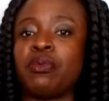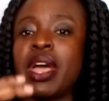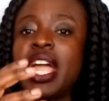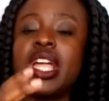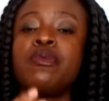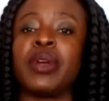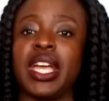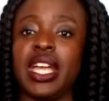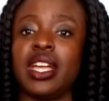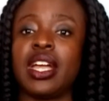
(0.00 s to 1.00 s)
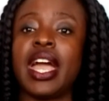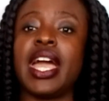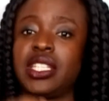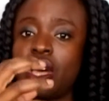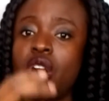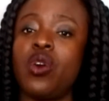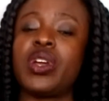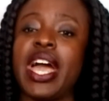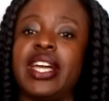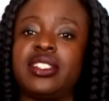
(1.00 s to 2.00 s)
maybe it's
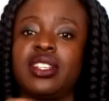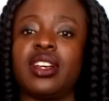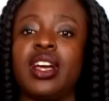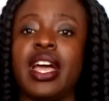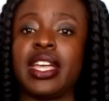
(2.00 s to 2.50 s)
okay to